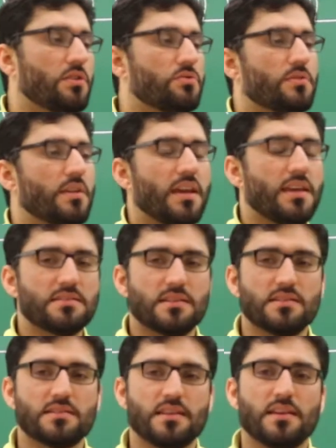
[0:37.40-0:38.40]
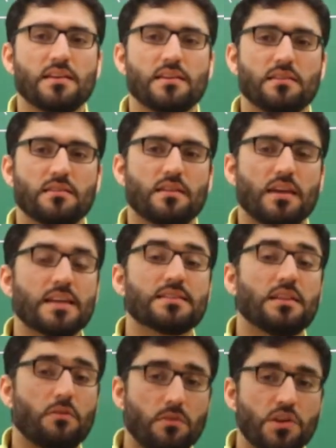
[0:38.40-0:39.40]
today, since the
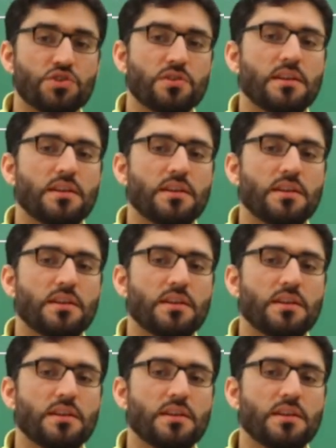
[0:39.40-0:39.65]
acceleration